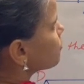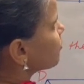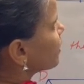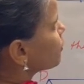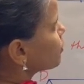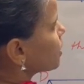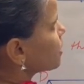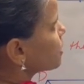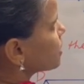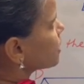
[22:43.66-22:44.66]
when you
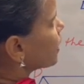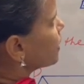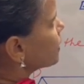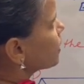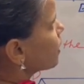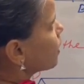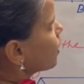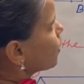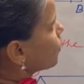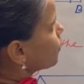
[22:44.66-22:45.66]
change the side,
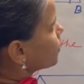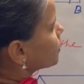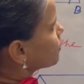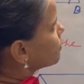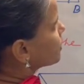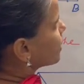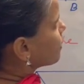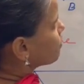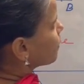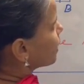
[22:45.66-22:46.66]
it will
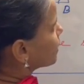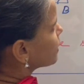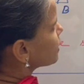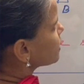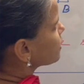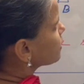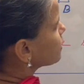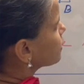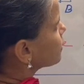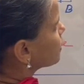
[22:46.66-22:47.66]
become minus
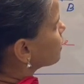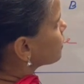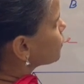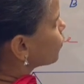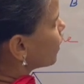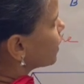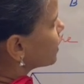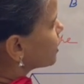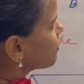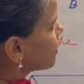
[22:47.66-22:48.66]

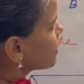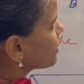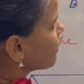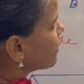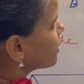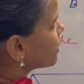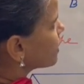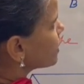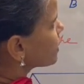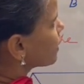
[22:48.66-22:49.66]
180 minus 70
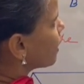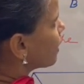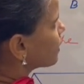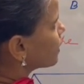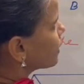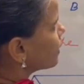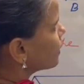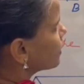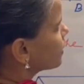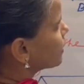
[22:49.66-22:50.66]
is
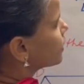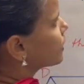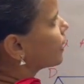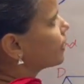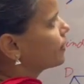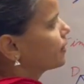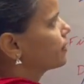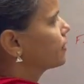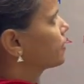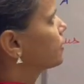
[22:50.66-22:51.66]
110
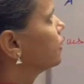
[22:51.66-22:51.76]
degrees.